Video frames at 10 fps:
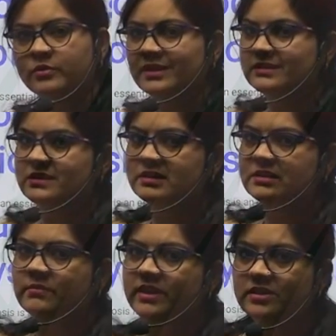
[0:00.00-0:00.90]

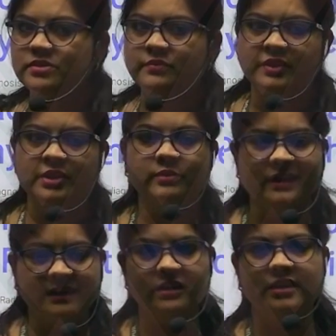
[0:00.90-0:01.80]
assessment, without
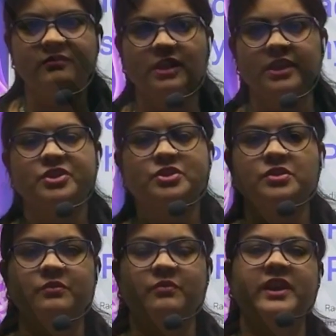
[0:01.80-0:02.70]

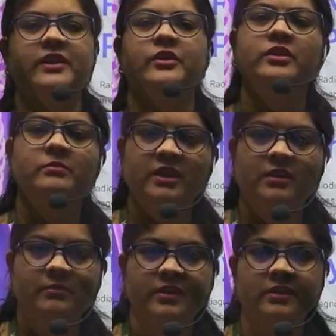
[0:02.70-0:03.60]
identification, we are not be
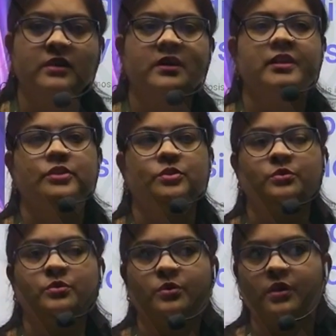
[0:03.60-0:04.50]
able to
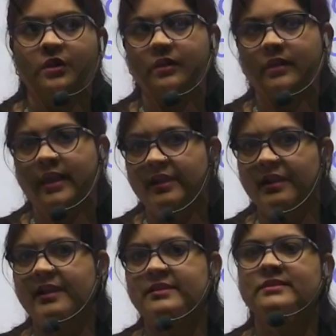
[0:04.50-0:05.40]

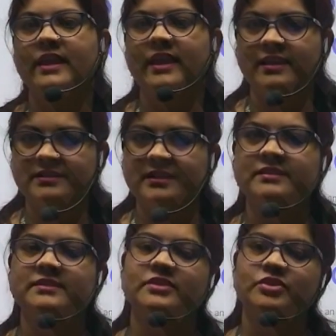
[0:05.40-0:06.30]
analyze the exact
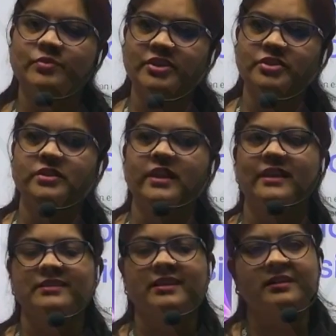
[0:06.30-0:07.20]
situation,
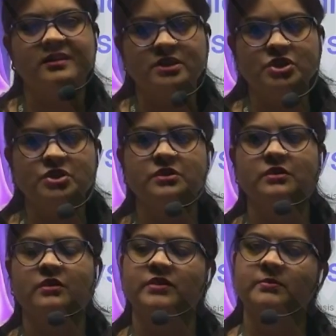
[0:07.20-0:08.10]
exact condition
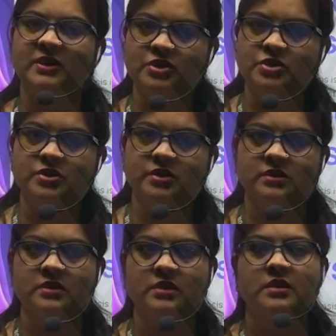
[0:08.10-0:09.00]
of the patient,
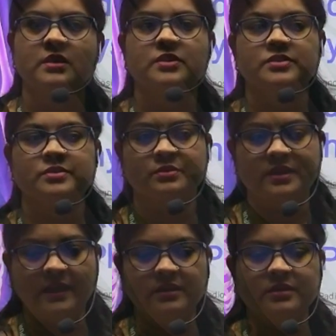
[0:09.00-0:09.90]
so
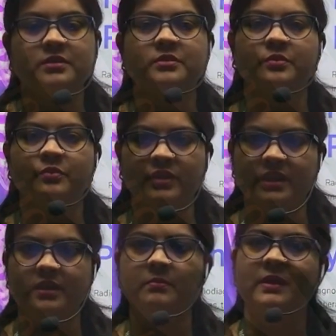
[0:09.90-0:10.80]
that we
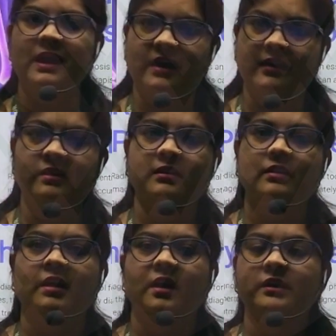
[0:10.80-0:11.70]
can plan
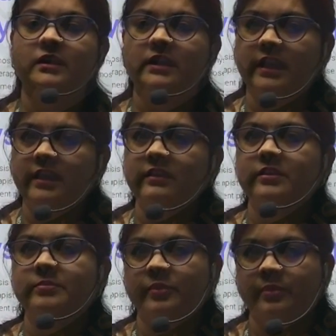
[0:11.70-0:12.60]
a
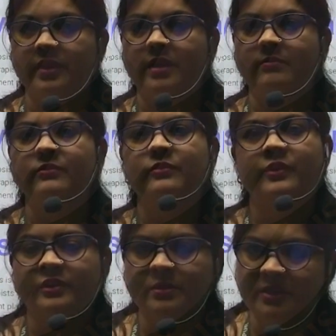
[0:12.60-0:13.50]
tailored program for
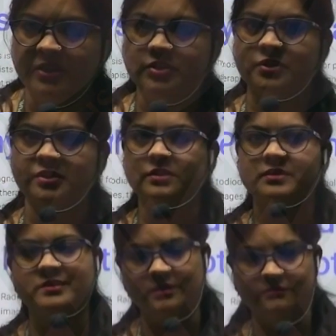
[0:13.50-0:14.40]
the patient
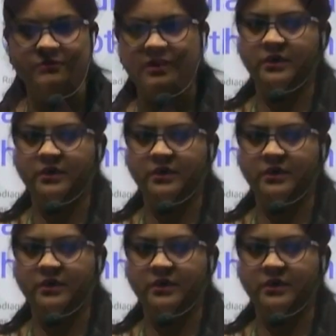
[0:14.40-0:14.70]
suffering.